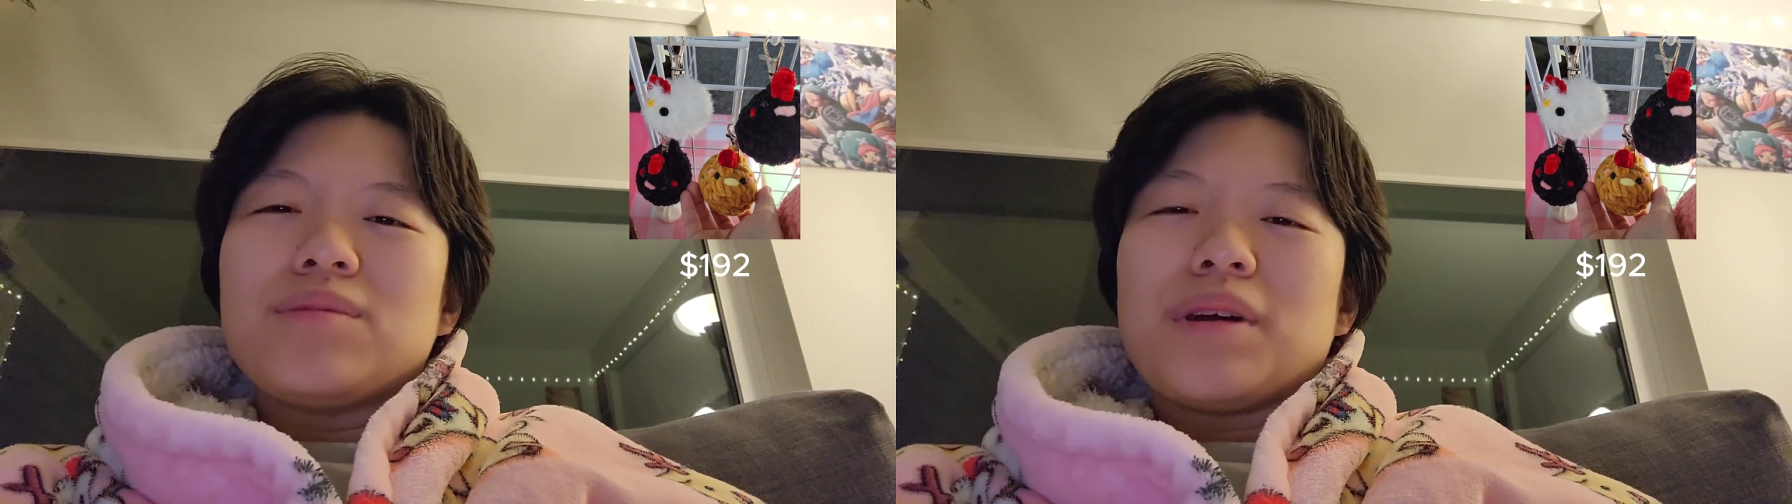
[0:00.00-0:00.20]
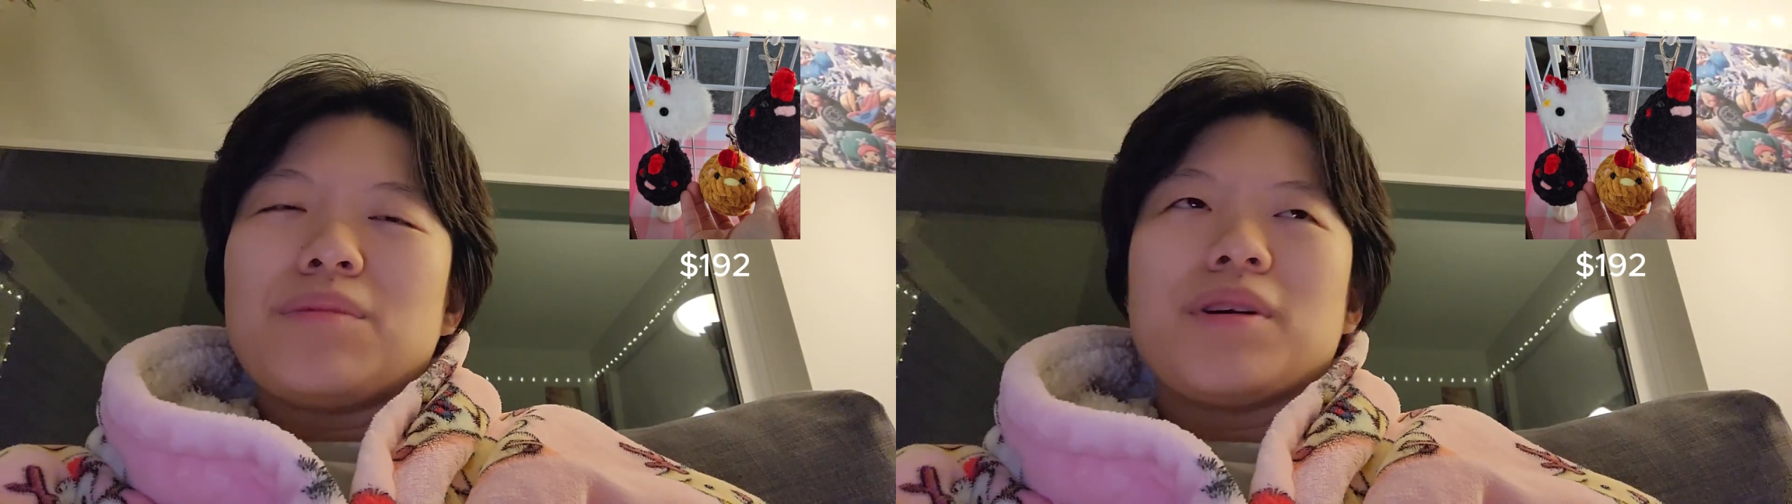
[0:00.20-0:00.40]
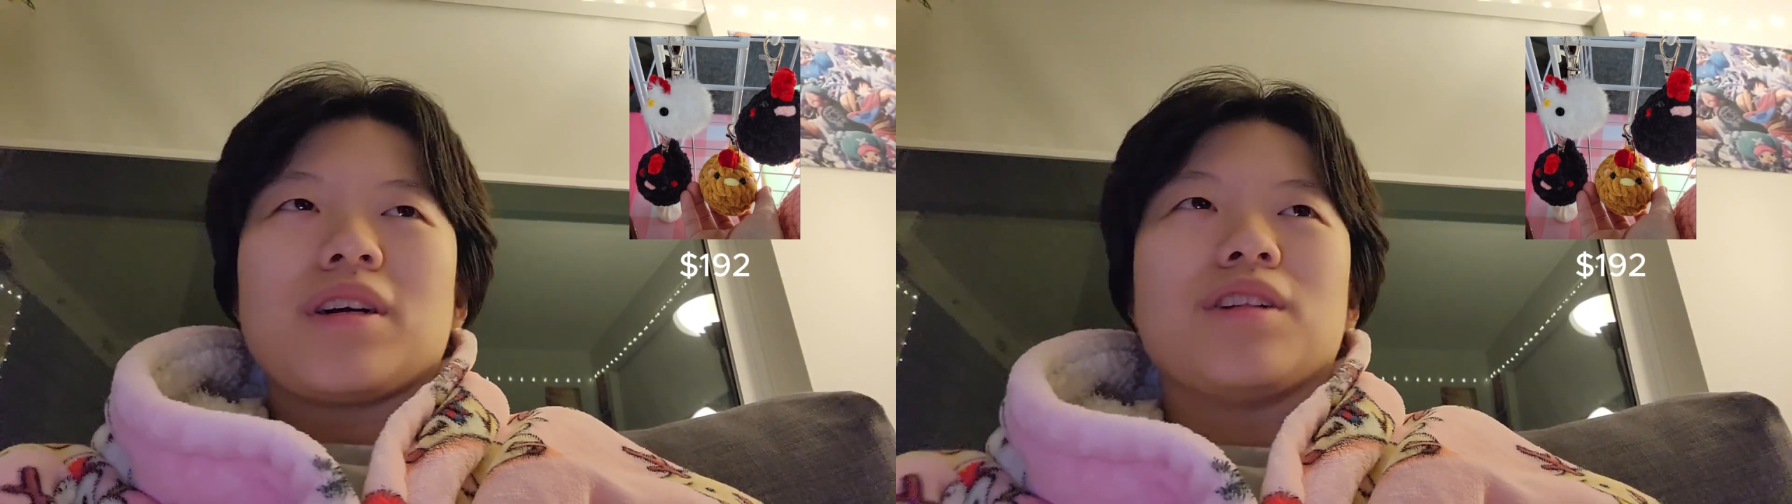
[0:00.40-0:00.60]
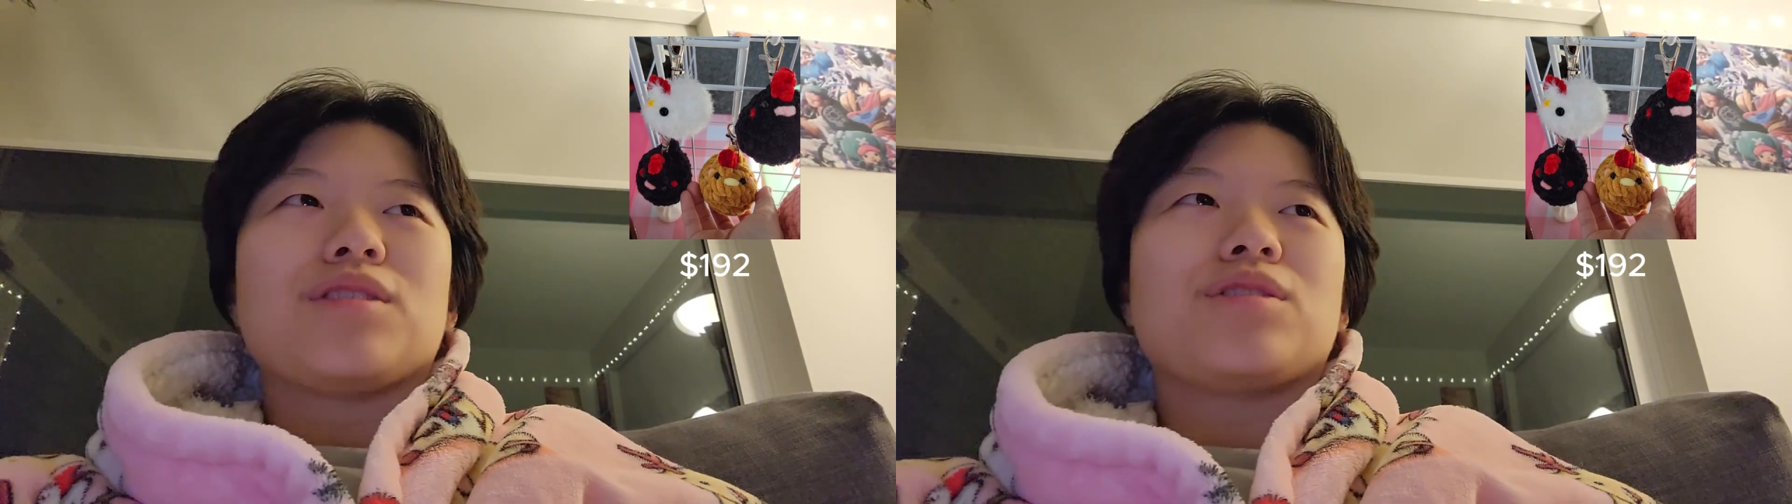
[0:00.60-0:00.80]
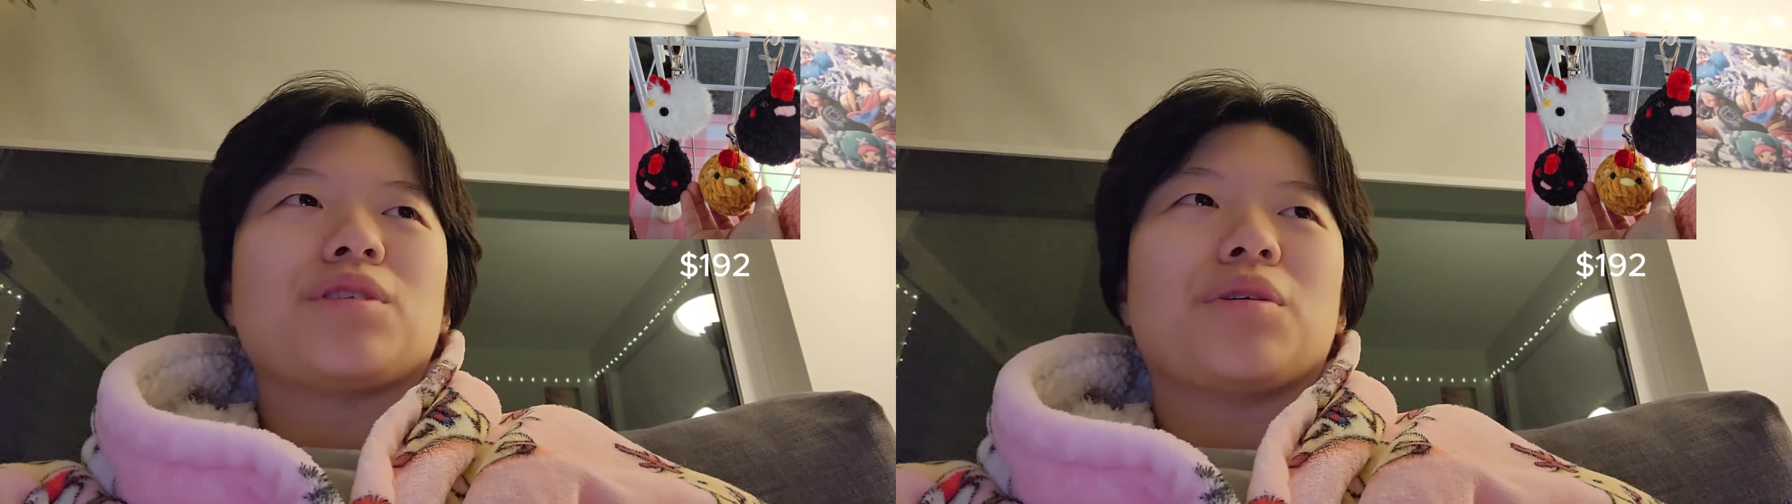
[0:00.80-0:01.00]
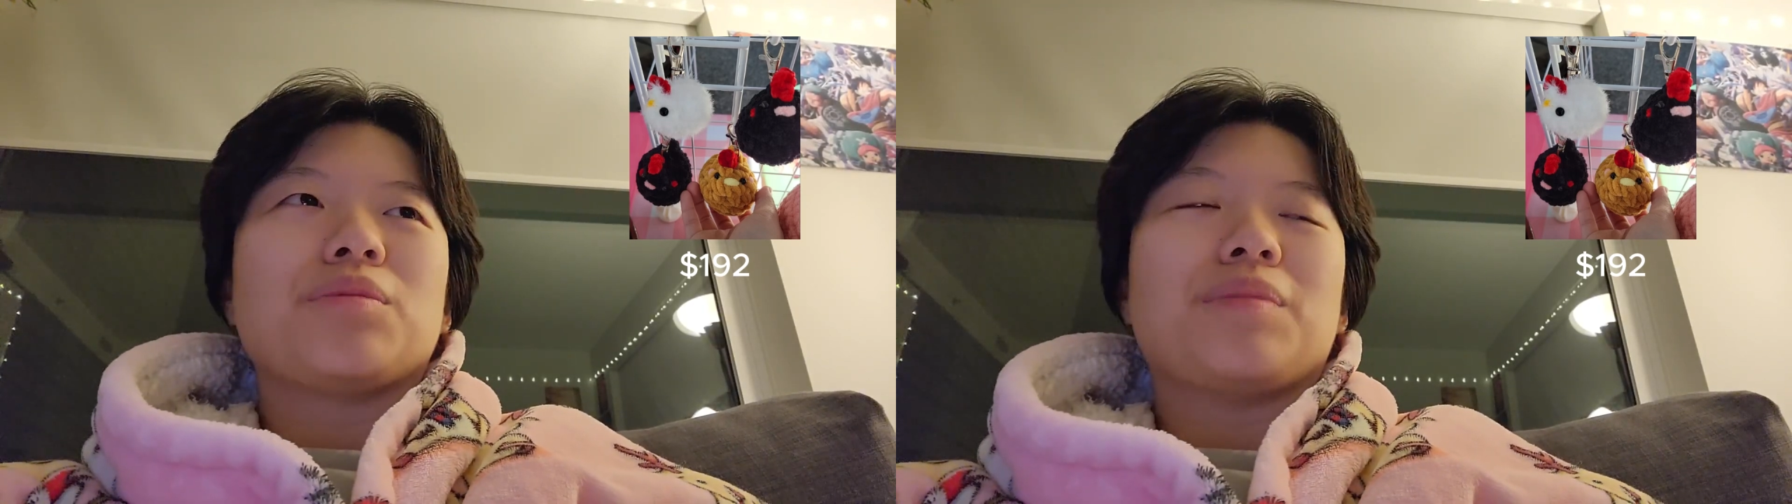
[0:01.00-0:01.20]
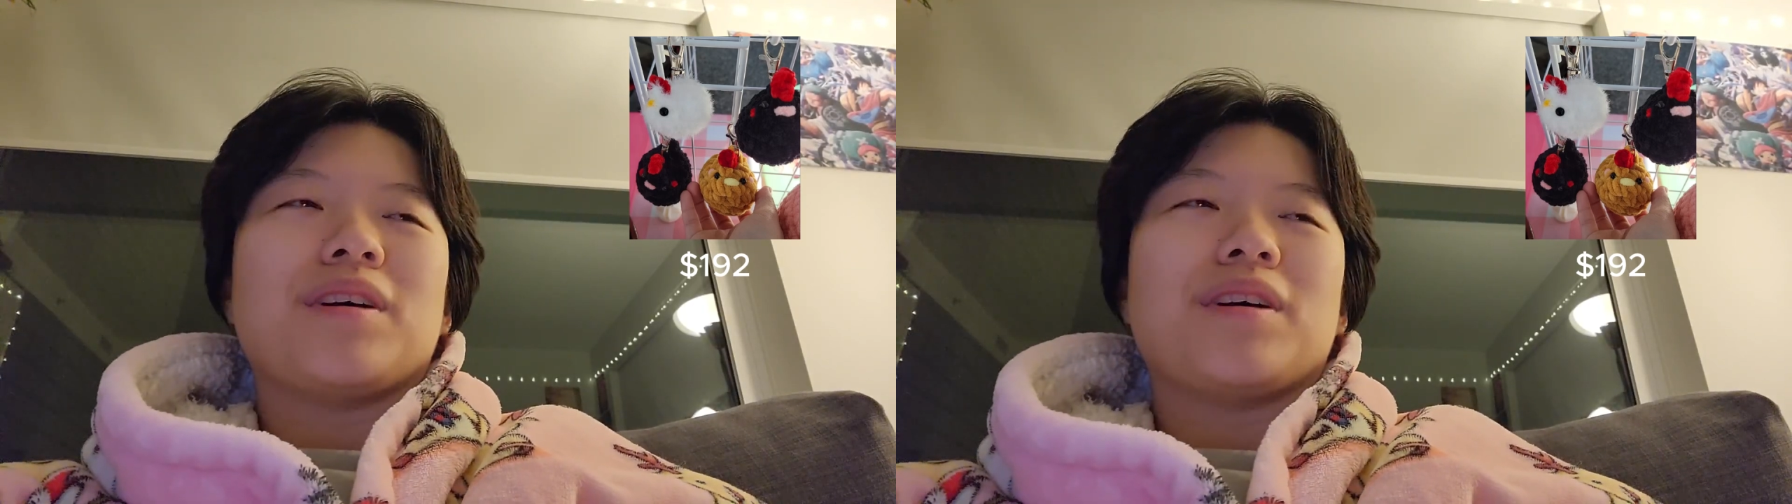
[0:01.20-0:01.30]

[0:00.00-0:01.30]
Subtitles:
write what color sold,